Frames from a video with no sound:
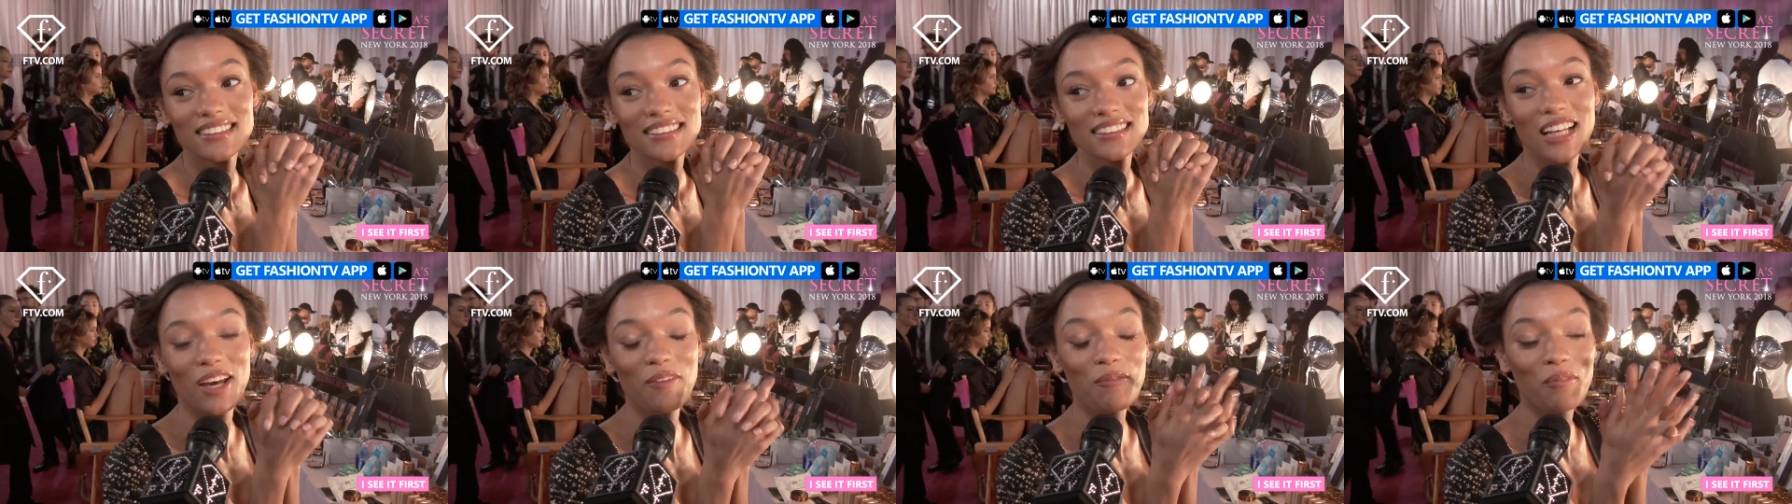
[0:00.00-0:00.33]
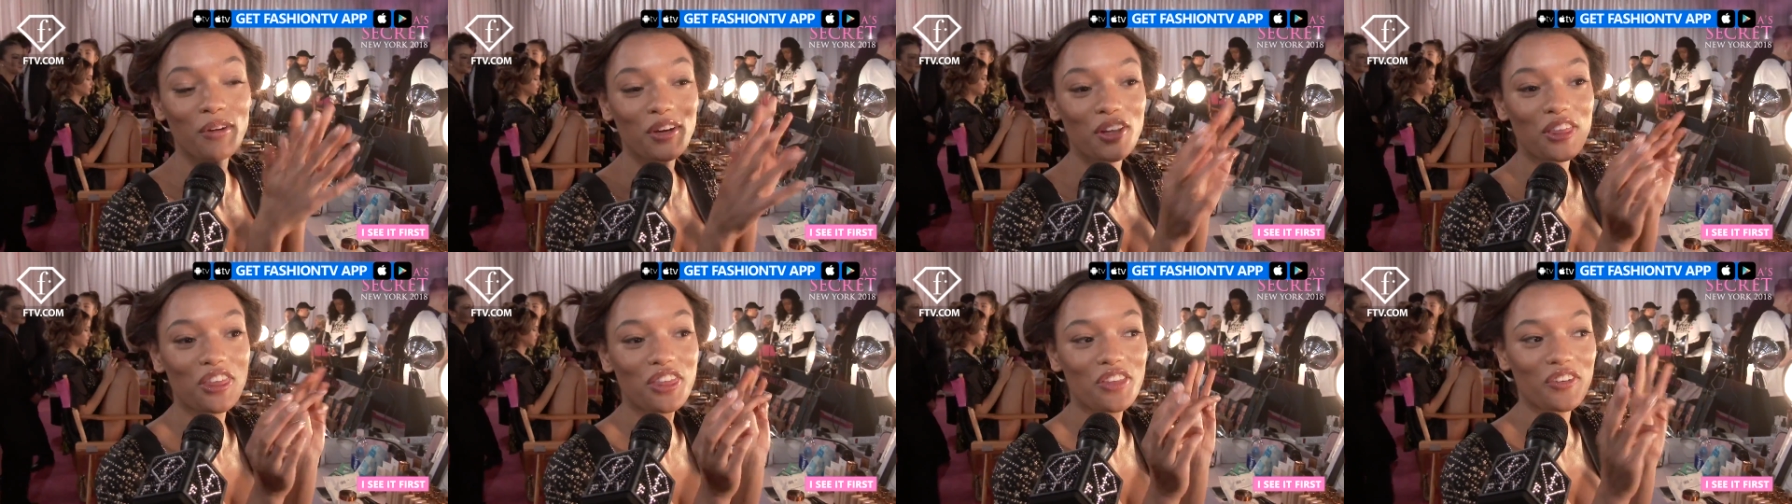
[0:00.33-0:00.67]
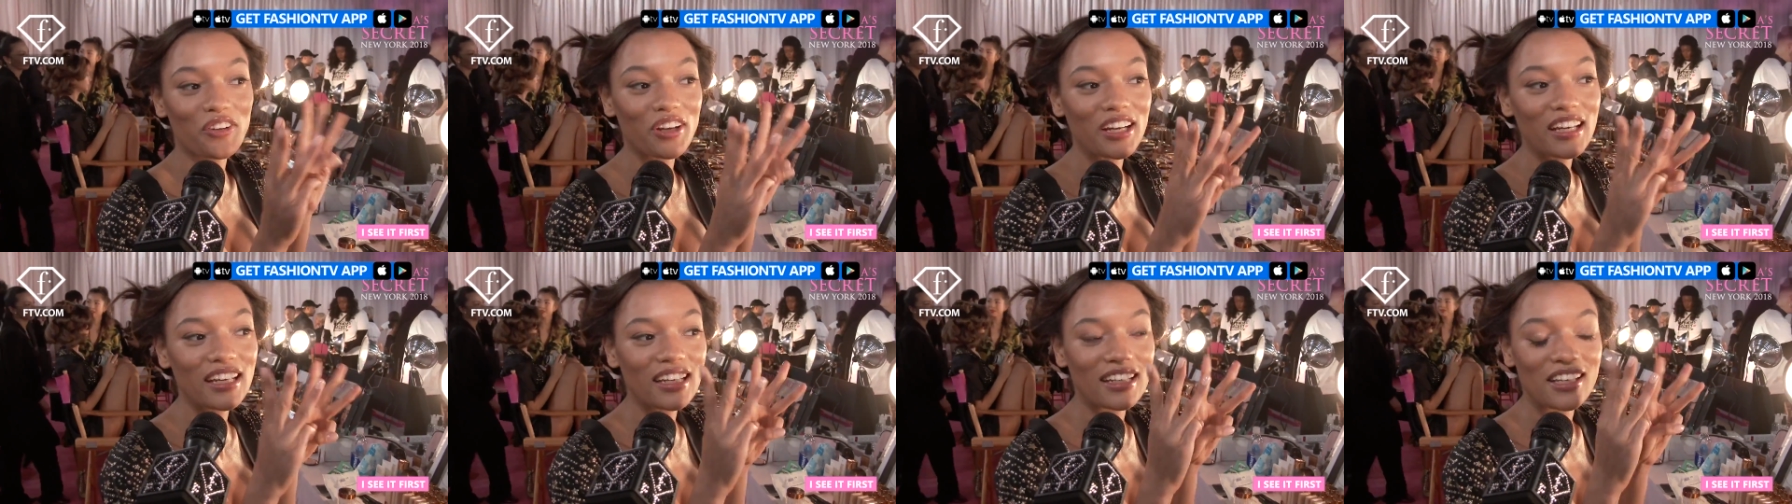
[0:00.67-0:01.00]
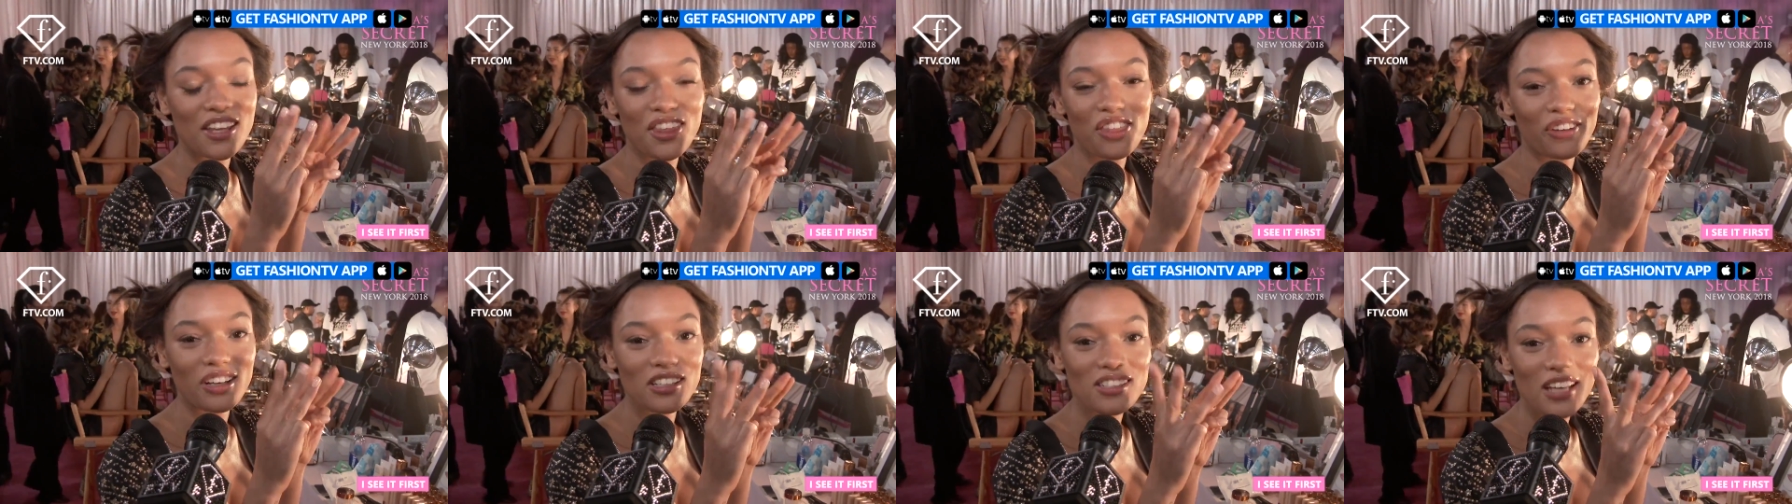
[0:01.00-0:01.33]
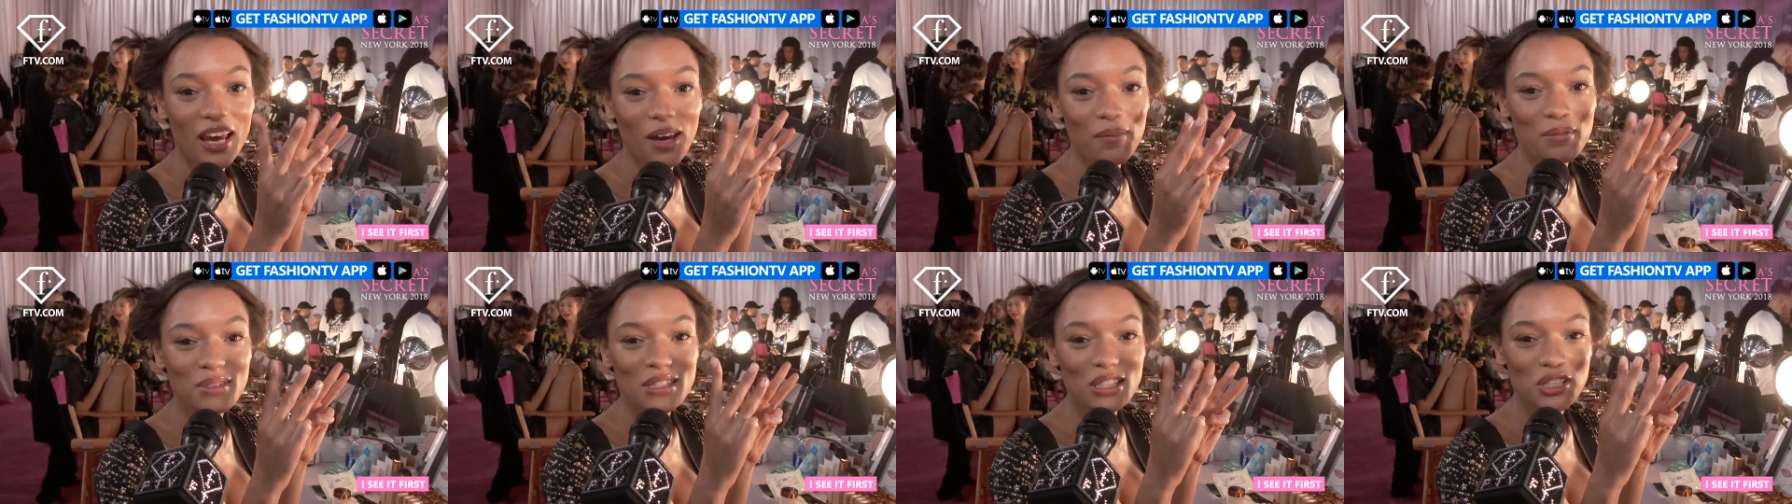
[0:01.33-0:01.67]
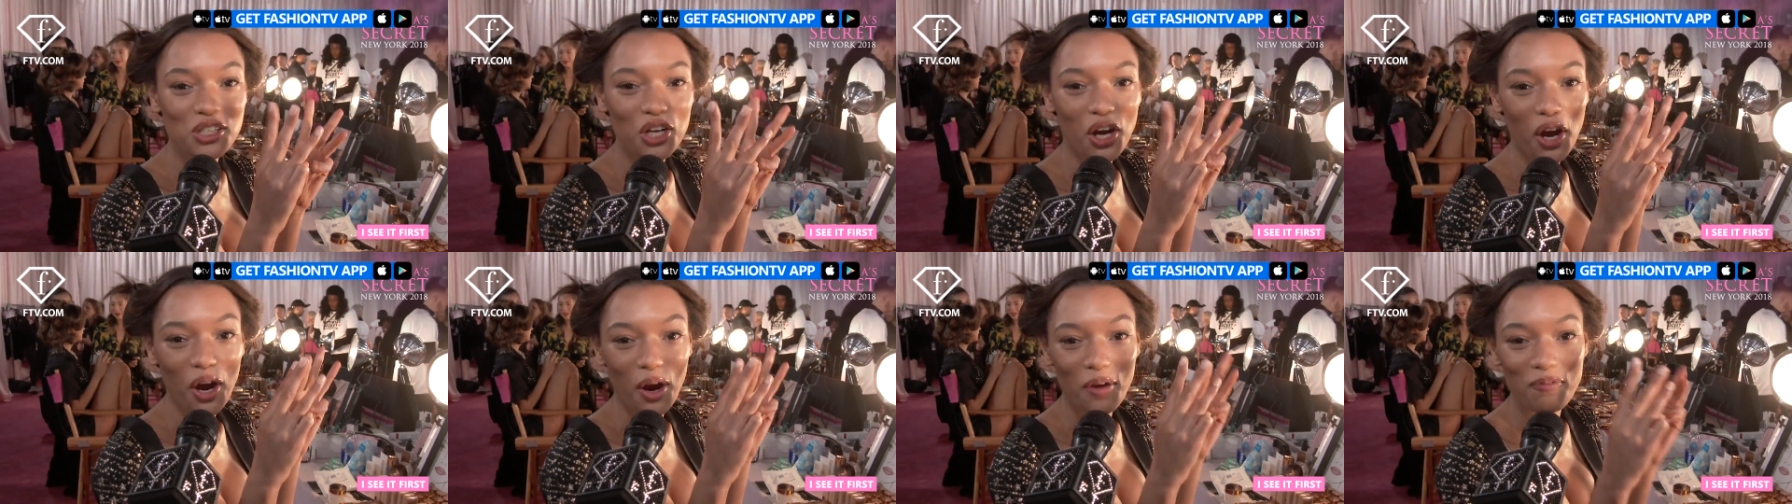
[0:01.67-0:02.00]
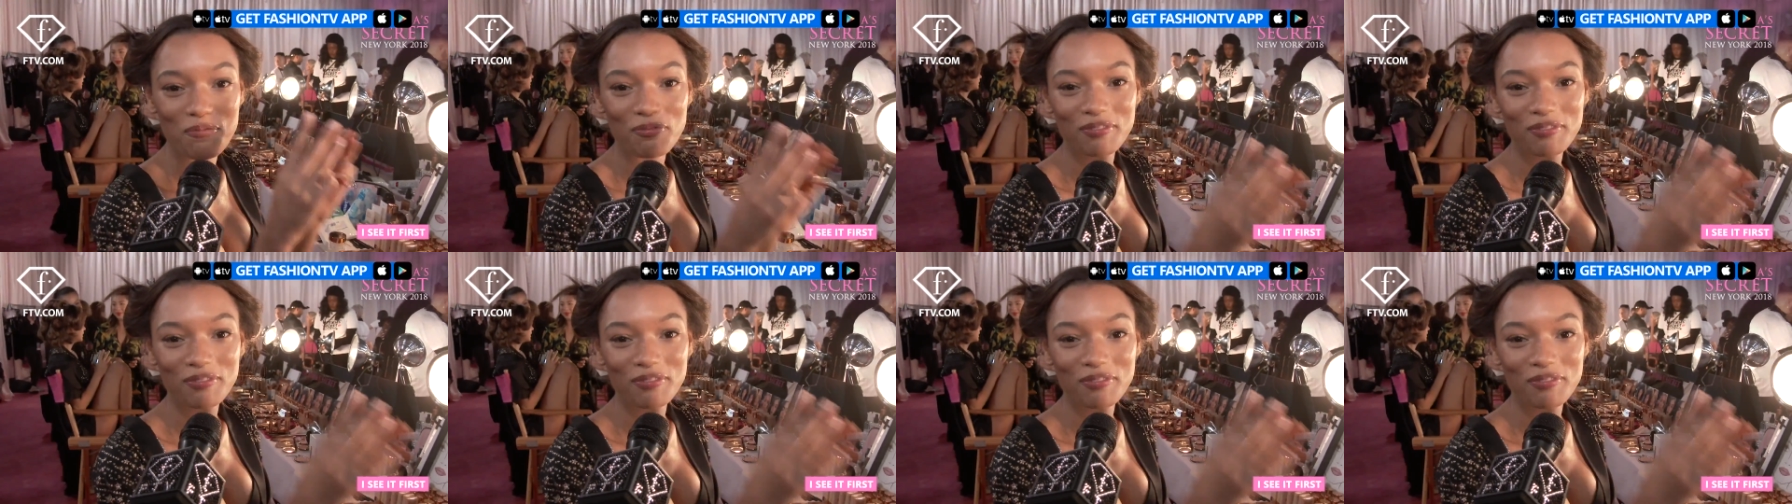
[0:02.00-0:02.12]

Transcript: Number three, three times the charm.